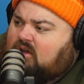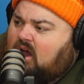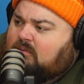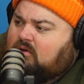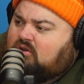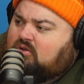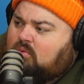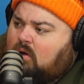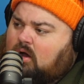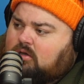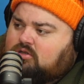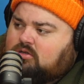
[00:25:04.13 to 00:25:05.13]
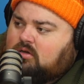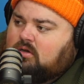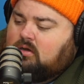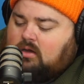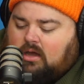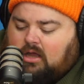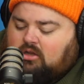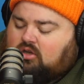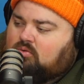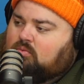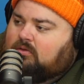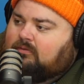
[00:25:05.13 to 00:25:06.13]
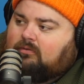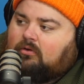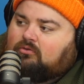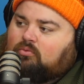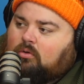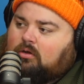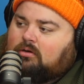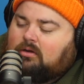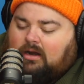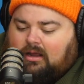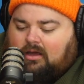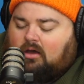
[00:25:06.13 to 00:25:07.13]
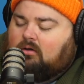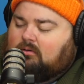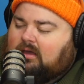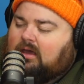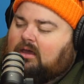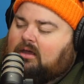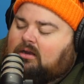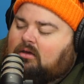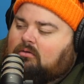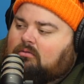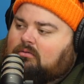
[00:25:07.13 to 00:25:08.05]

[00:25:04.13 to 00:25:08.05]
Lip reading: comic? Who do you watch?" And you were the first one, and I go, "Yeah, I know."